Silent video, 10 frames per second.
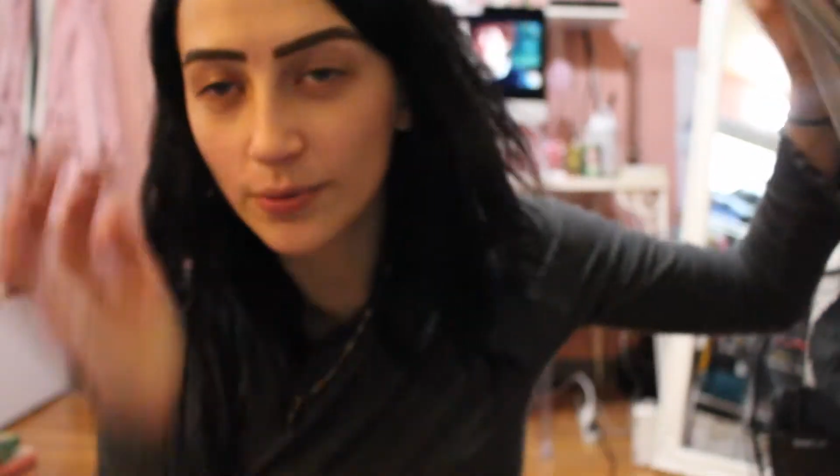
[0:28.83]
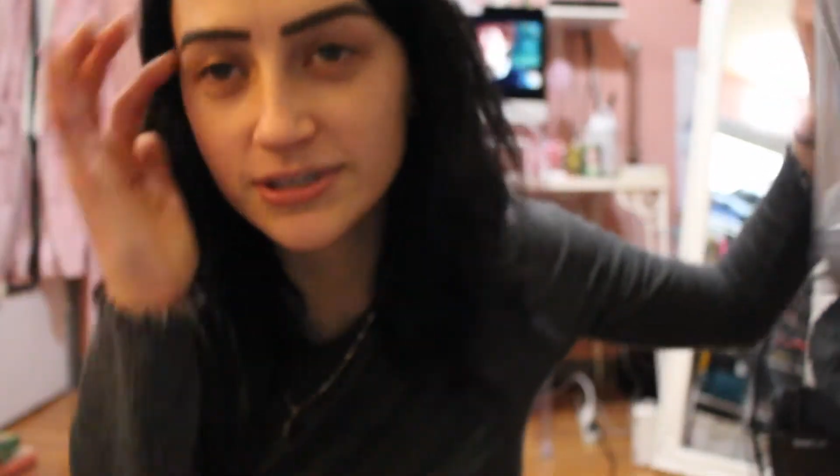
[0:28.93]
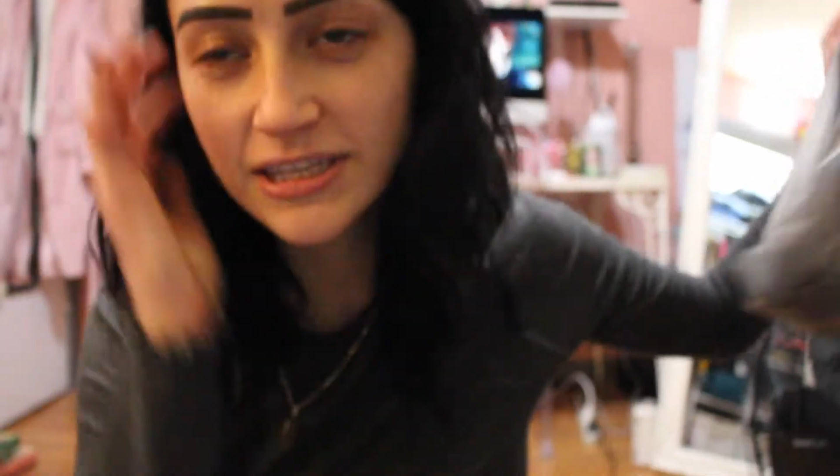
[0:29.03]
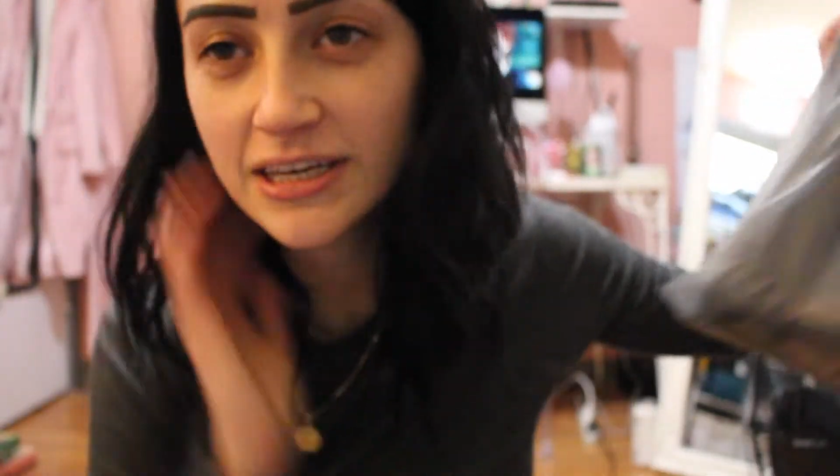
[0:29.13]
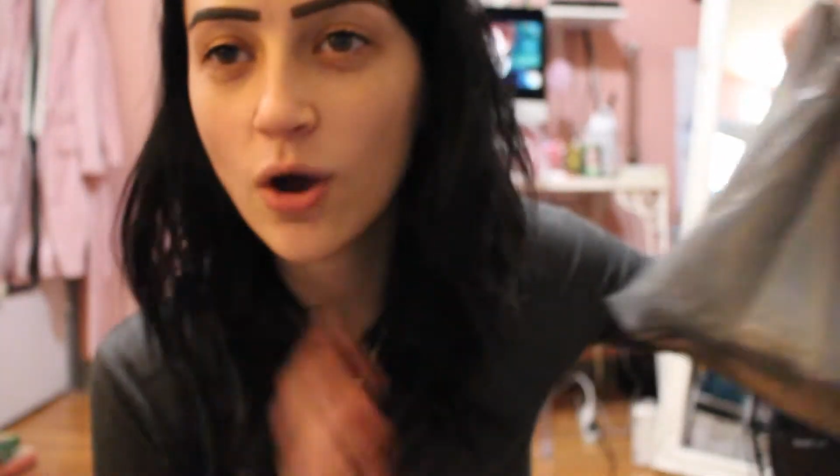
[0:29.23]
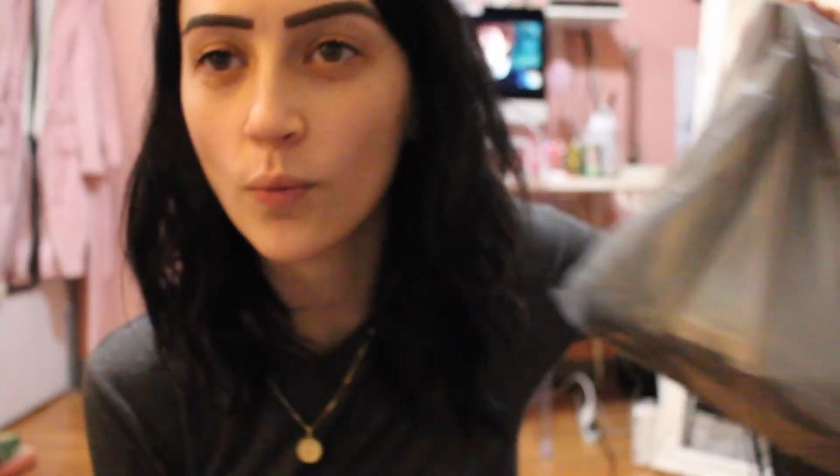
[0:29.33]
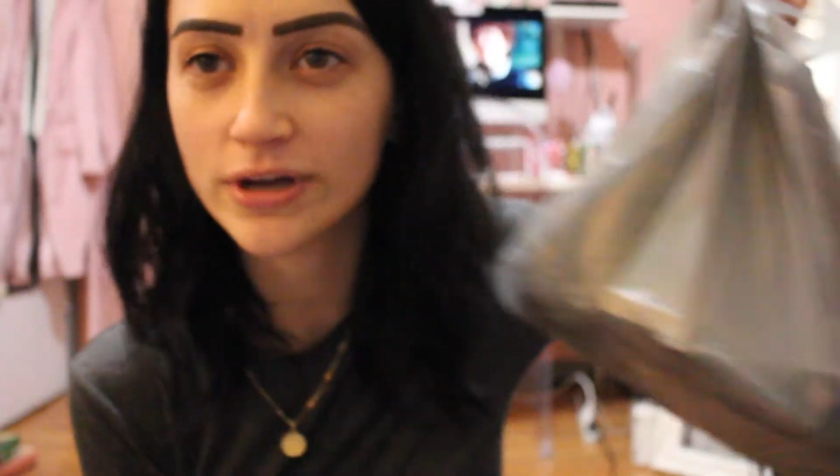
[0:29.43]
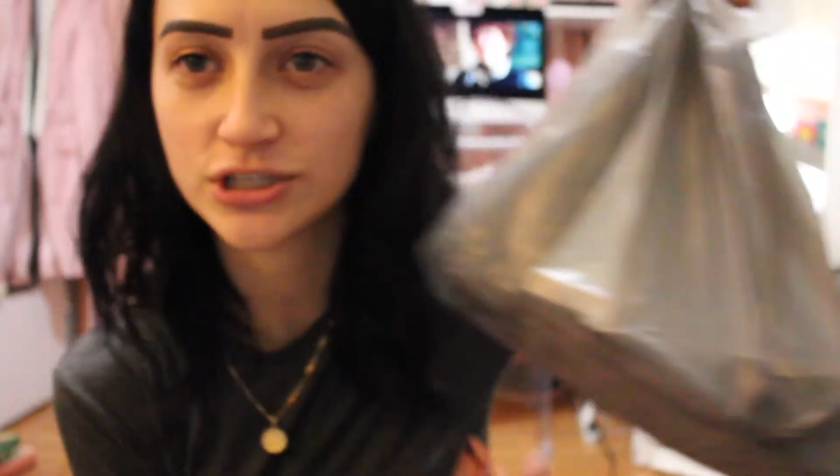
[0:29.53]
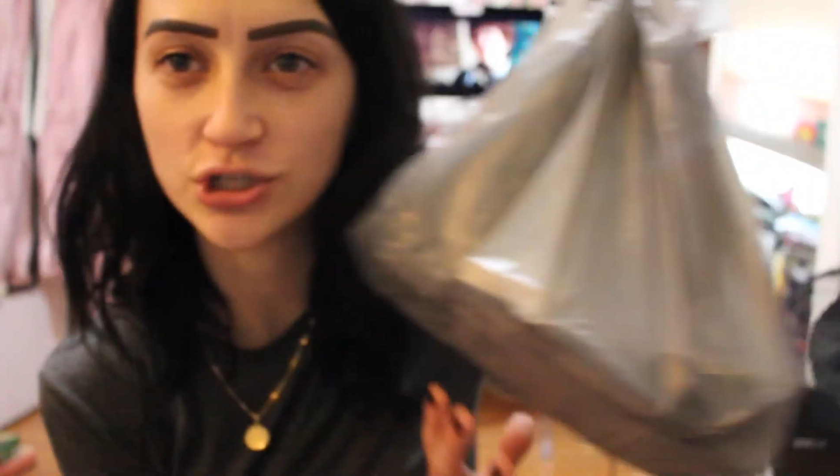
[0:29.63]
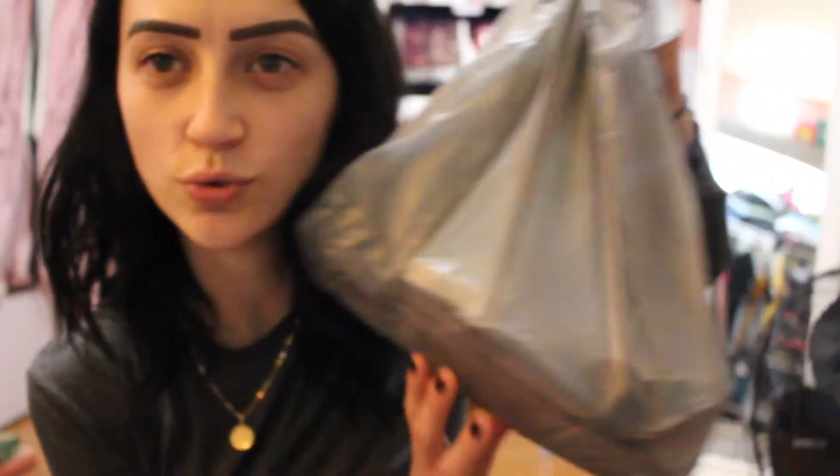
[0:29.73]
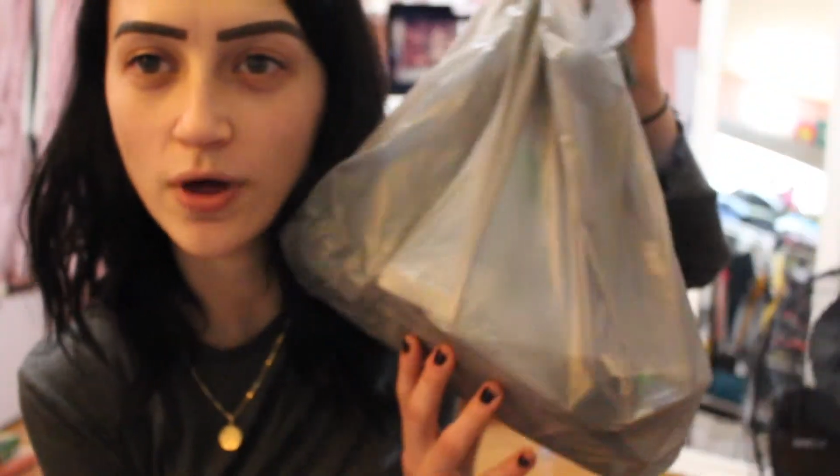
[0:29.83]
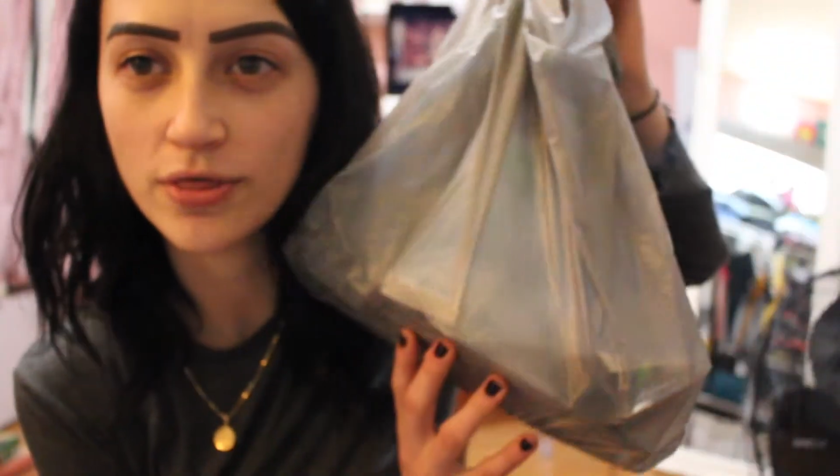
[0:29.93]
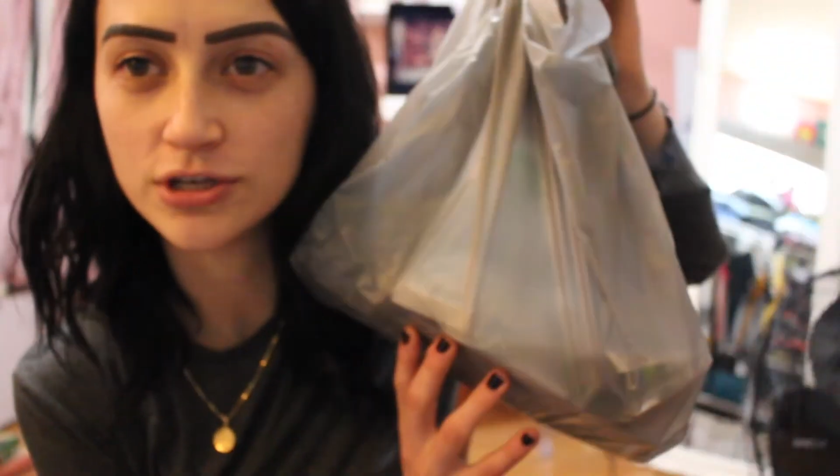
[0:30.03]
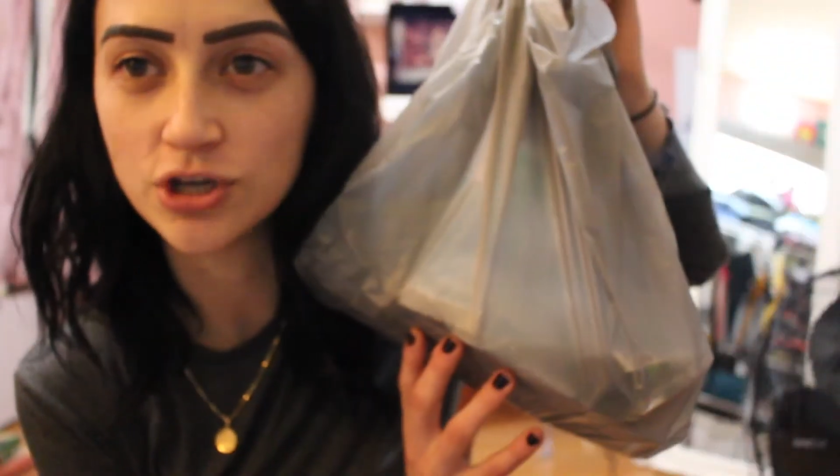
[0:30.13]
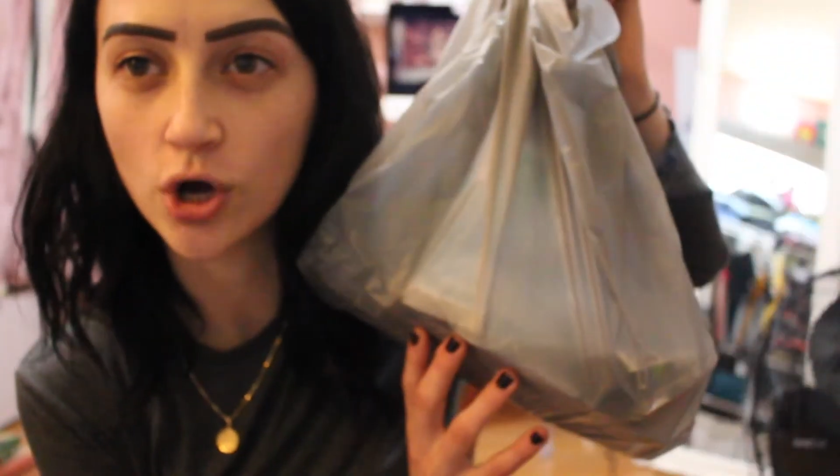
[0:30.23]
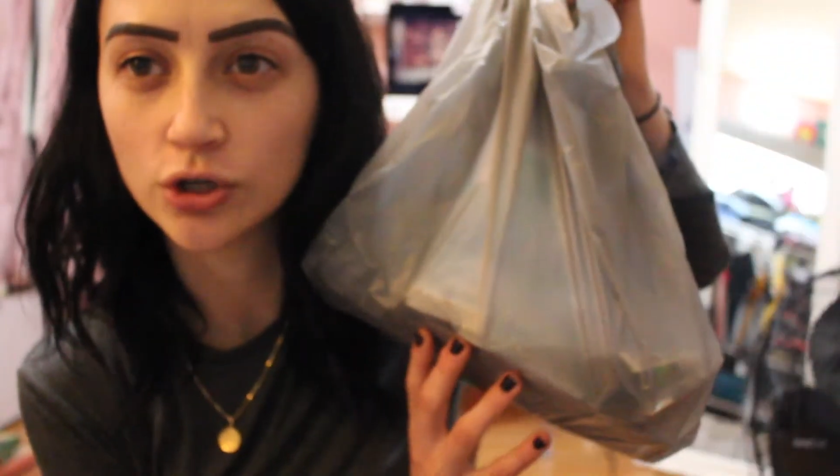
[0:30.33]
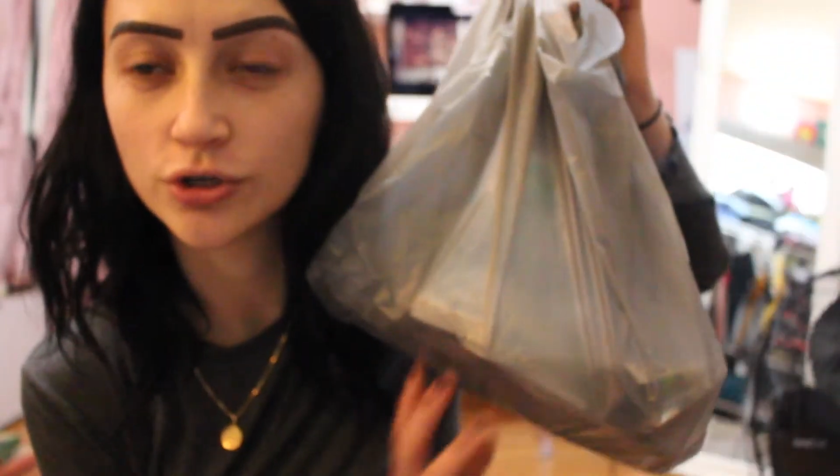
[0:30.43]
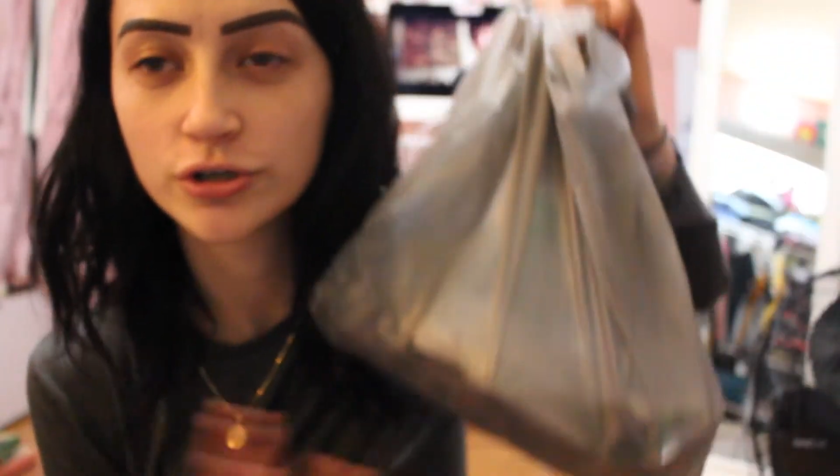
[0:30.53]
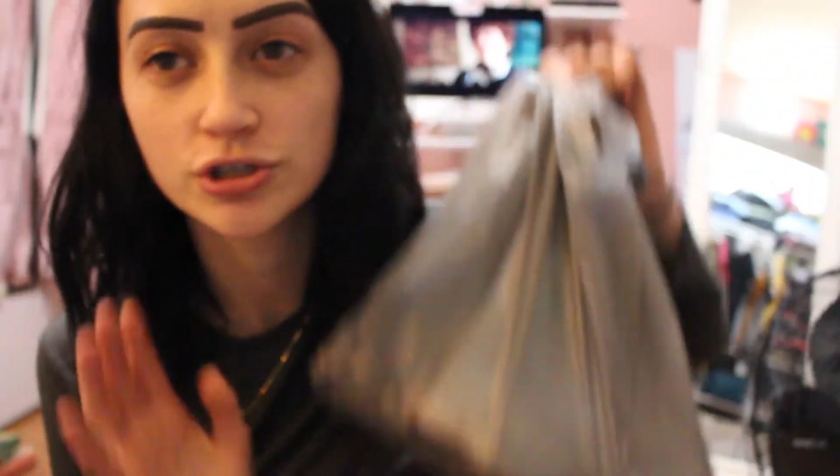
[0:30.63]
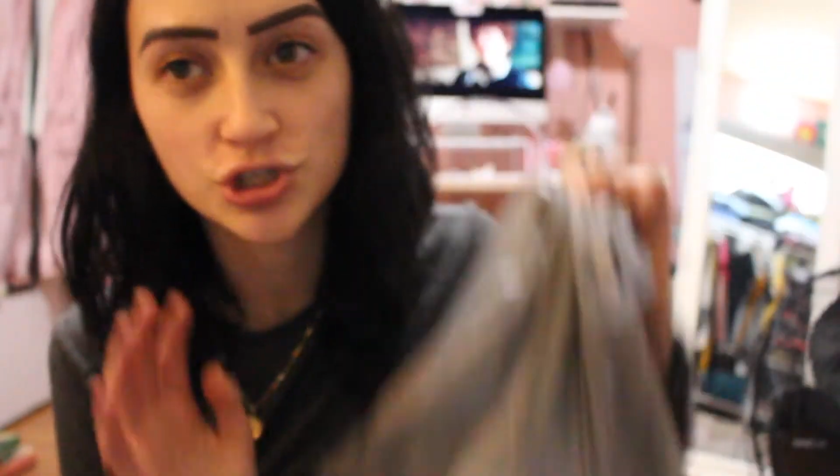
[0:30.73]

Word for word: I recently went to the Dollar